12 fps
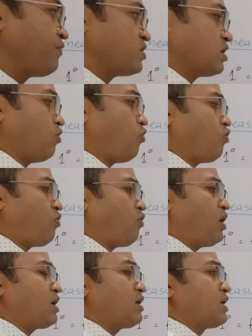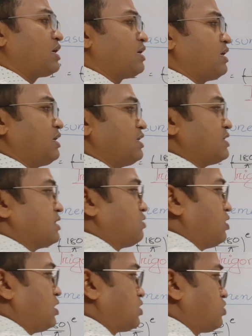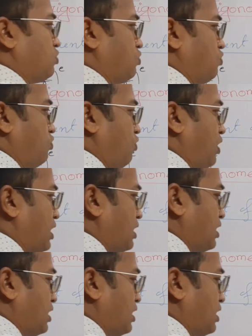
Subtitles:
The 1 degree is equal to 1